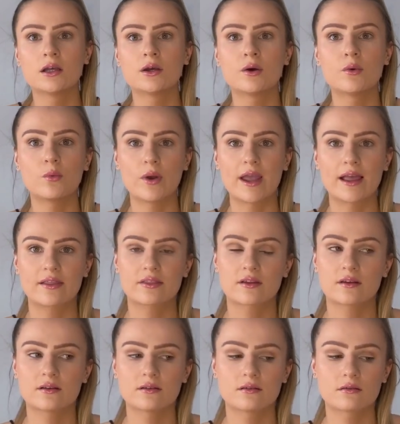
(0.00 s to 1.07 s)
with
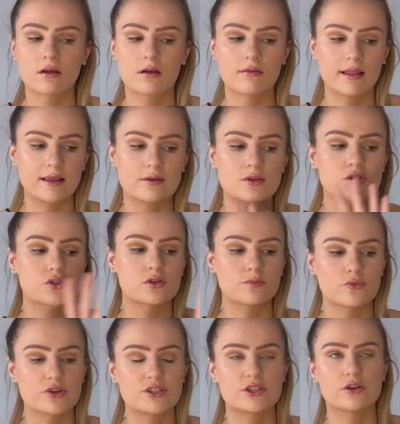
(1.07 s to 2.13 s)
like summery
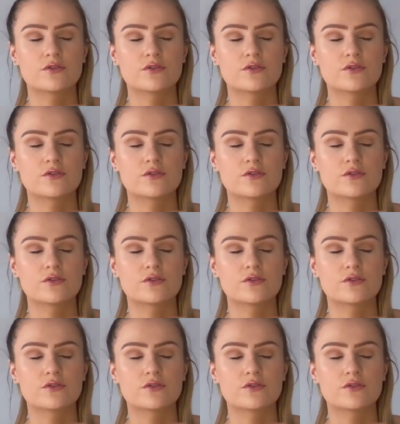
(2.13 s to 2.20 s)
stuff.